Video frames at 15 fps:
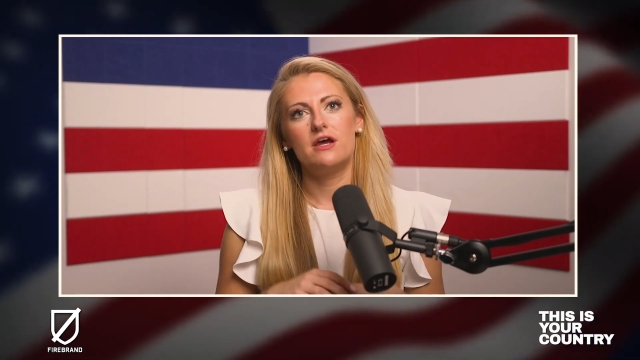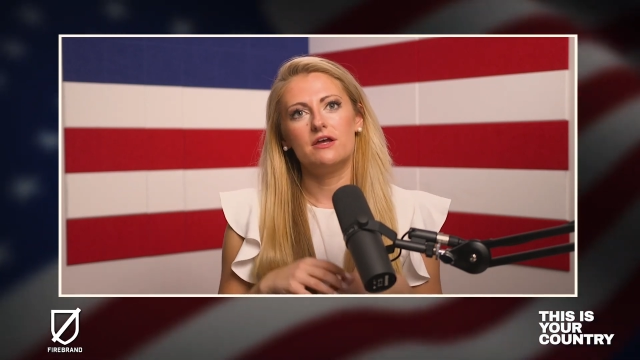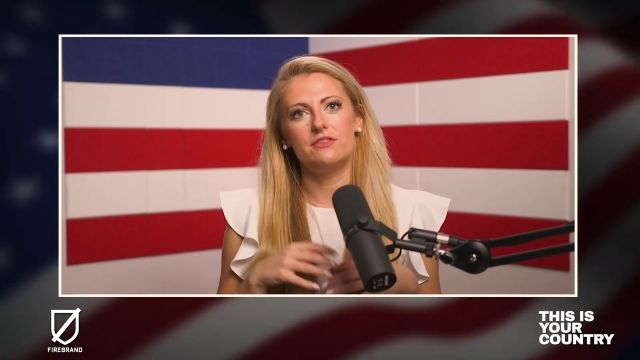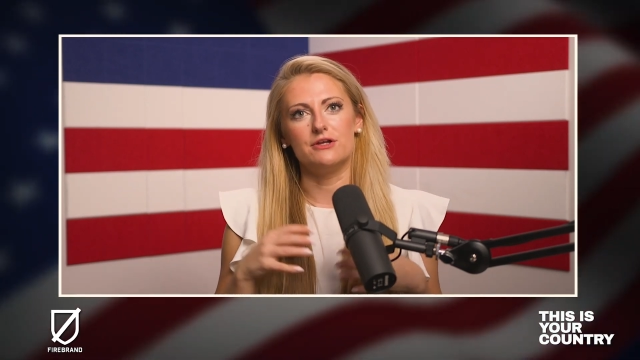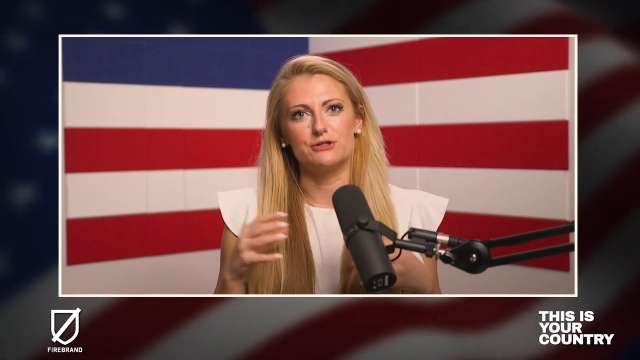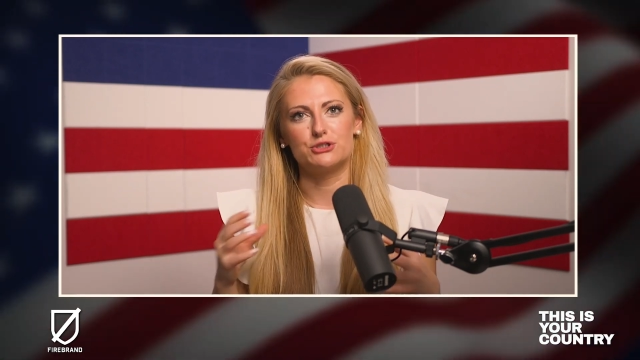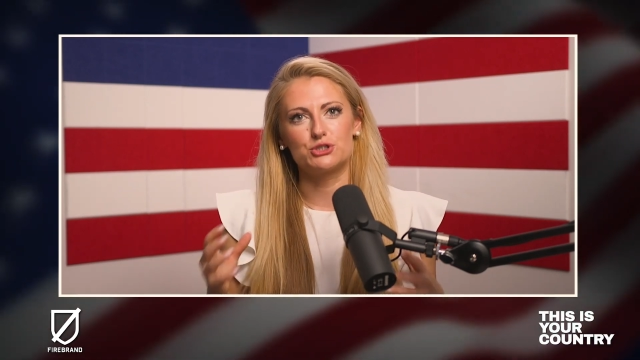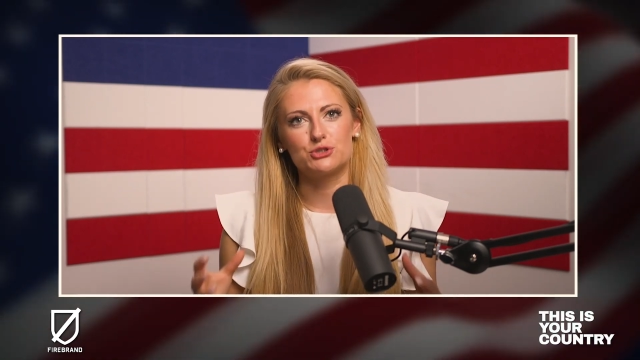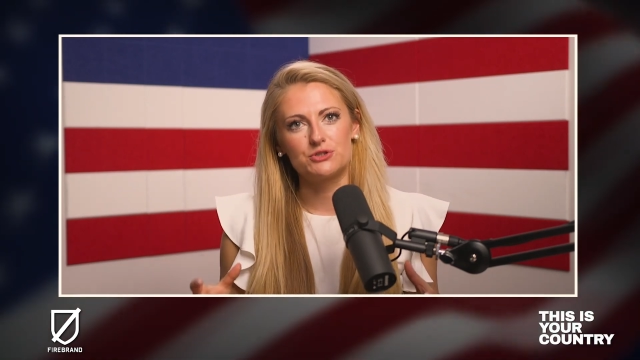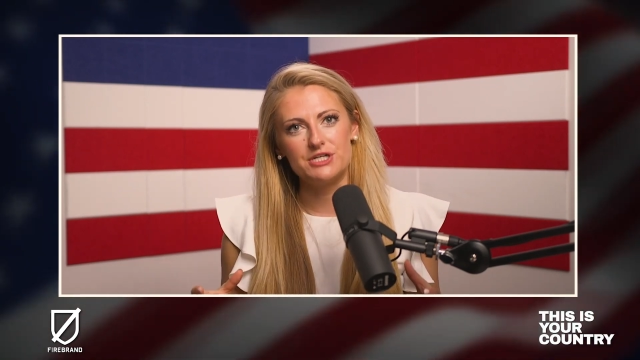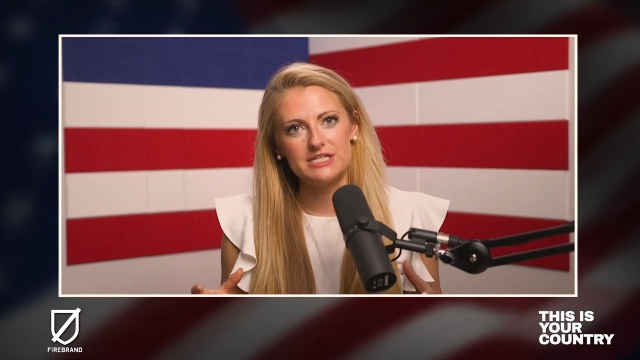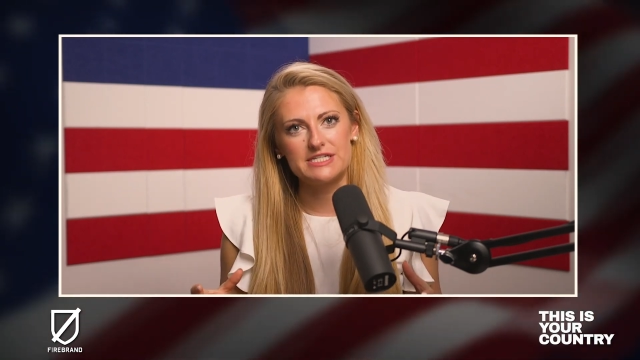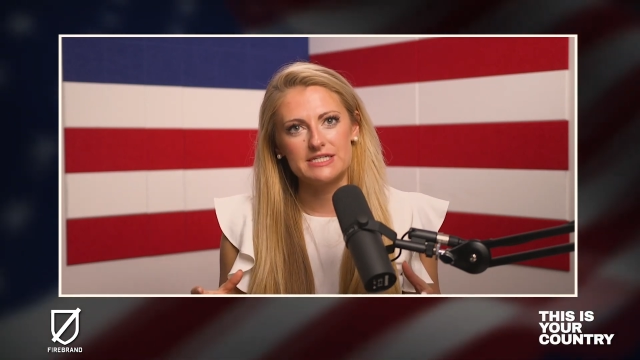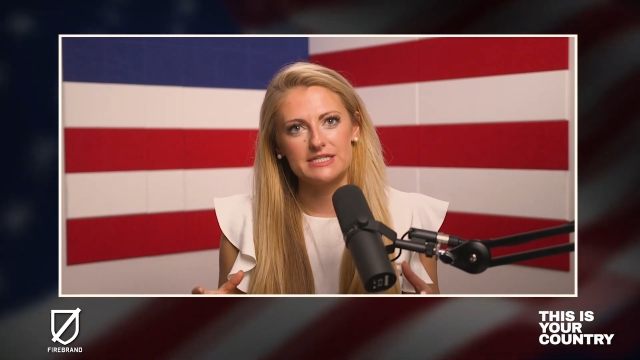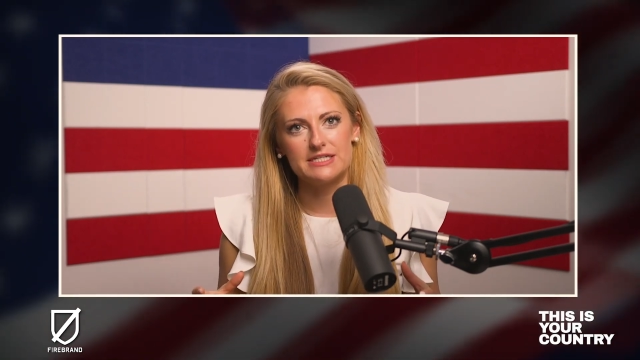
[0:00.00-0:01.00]
They're
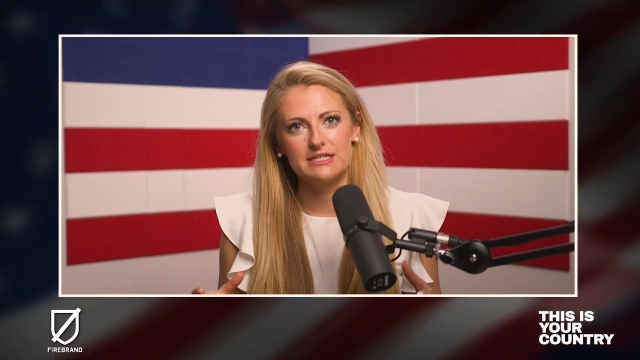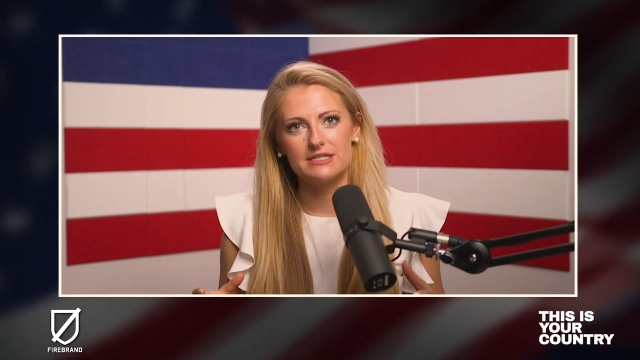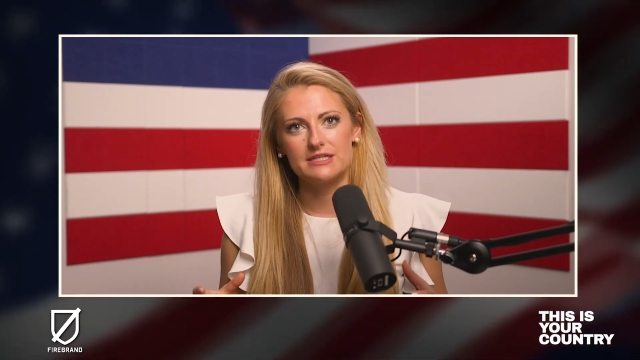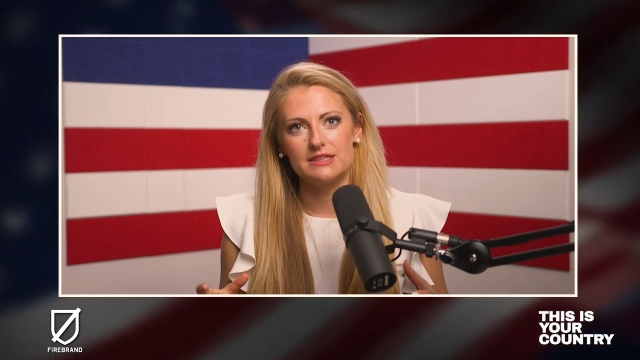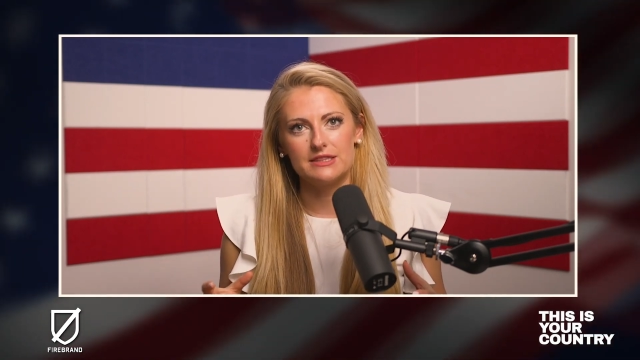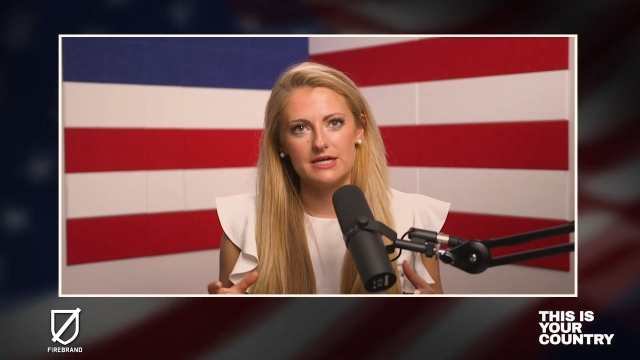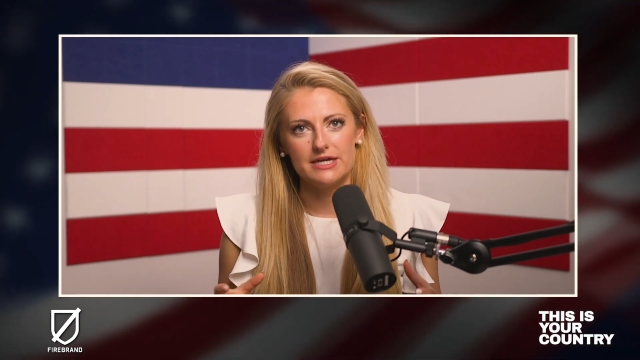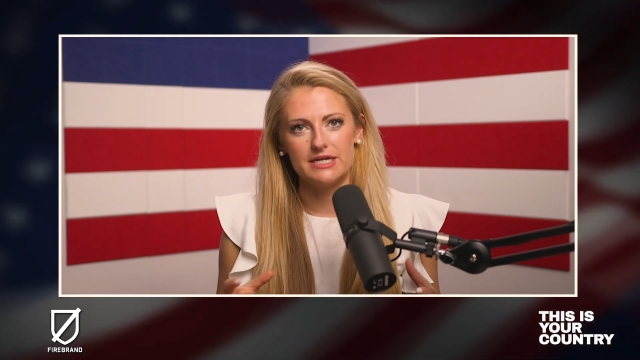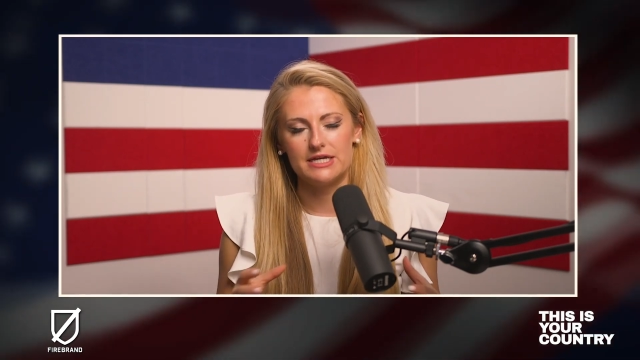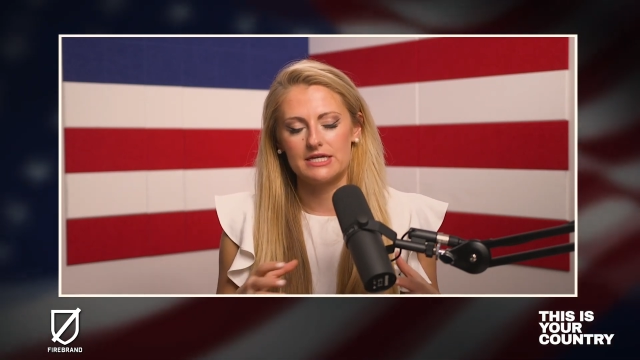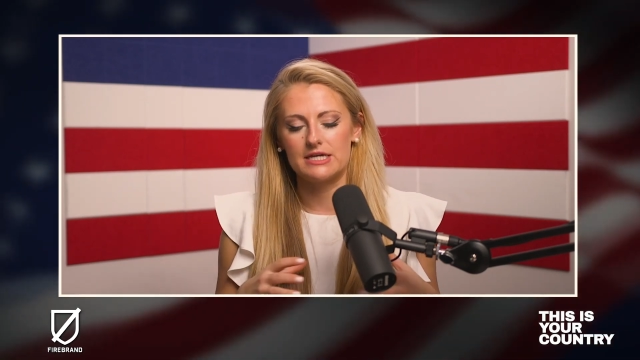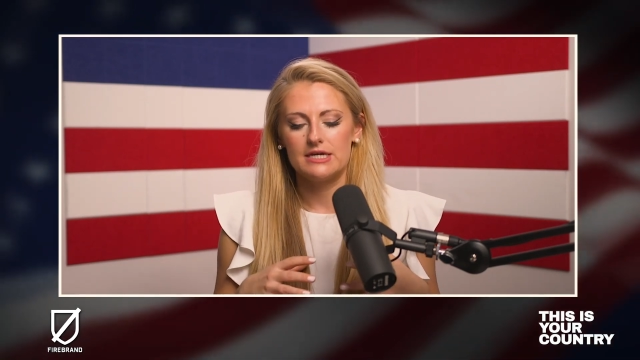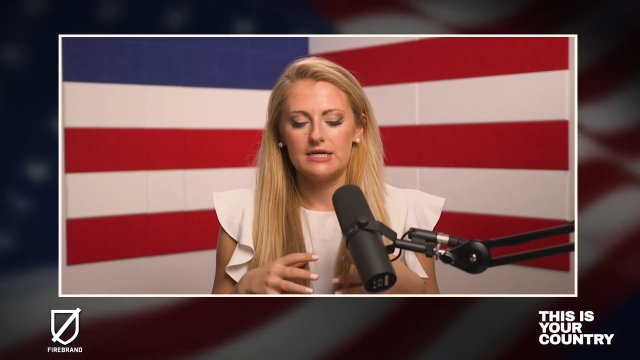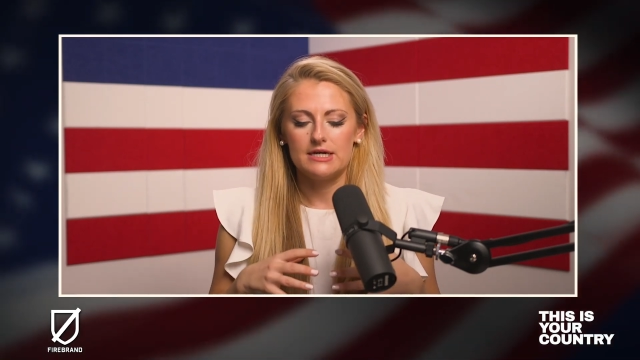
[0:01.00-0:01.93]
treated like